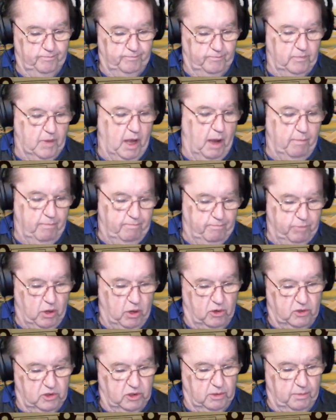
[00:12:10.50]

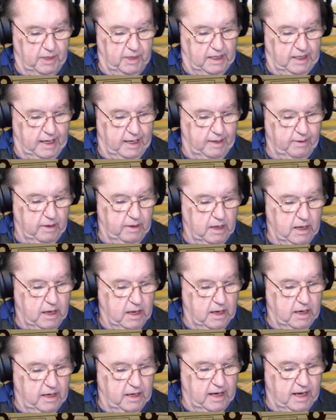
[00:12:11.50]
approximately.
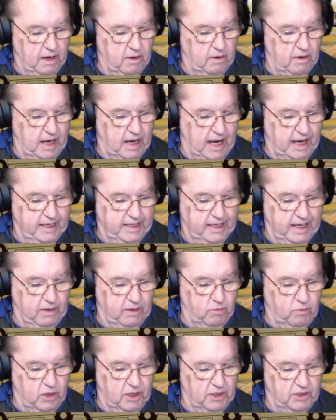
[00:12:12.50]
Now I
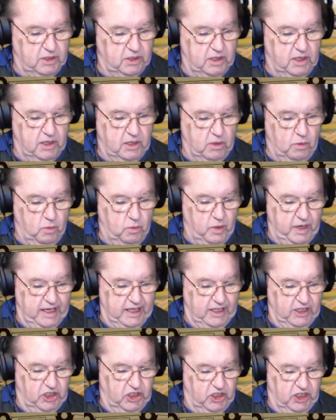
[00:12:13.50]
did want the
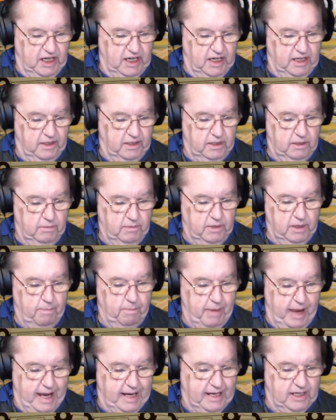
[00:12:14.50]
windshield, the
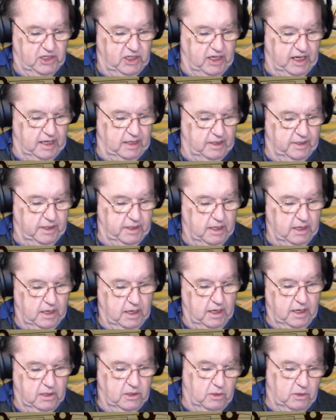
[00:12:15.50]
back shield,
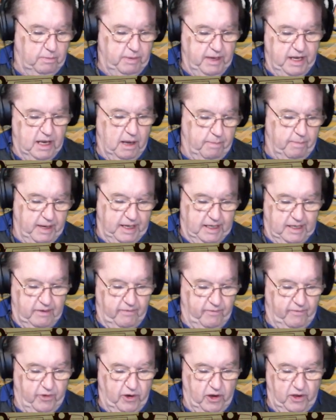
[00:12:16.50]
to be a bit
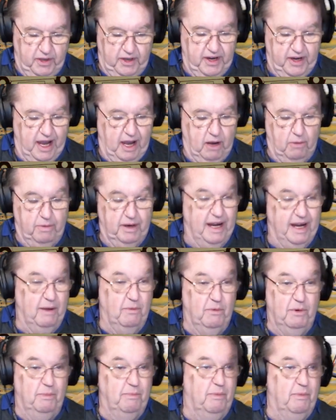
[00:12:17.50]
further down, but I
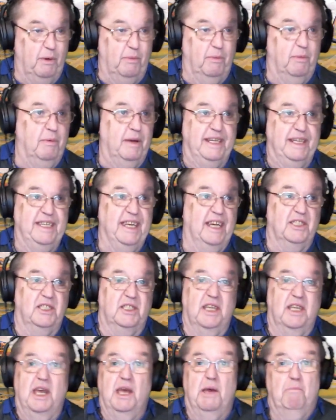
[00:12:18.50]
will probably
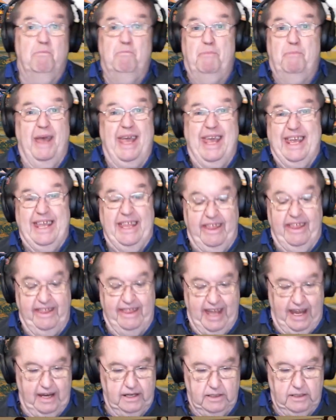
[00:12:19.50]
just paint
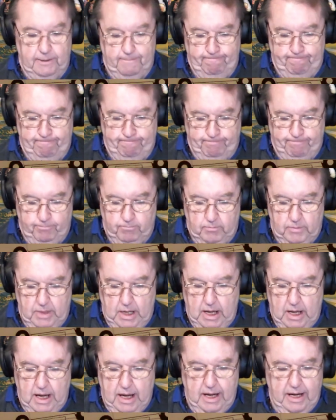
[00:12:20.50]
that.
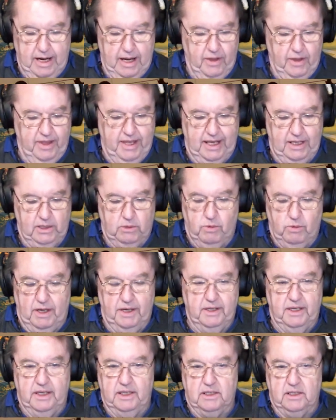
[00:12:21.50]
Now this
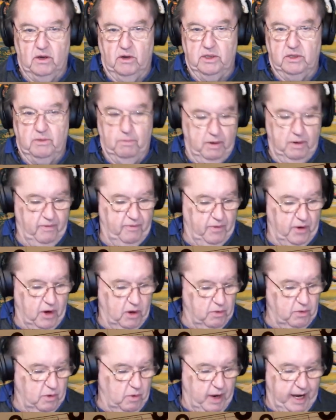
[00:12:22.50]
one is going to be
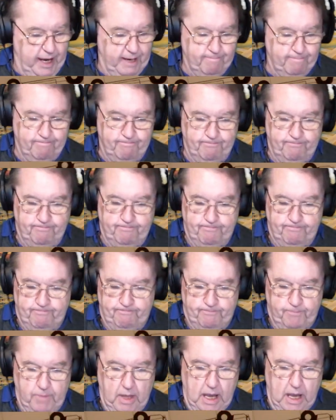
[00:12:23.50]
thrown away,
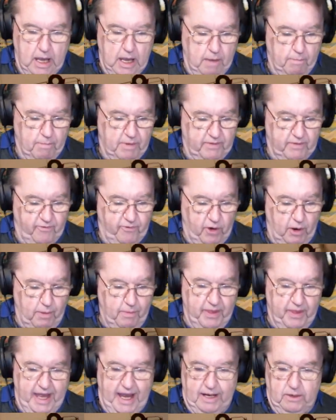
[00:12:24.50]
but
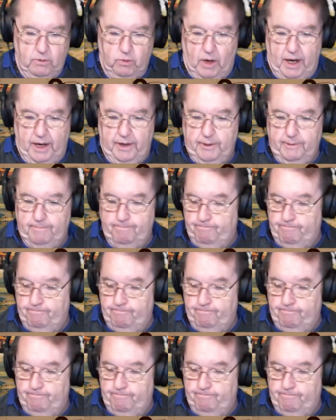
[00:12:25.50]
from that one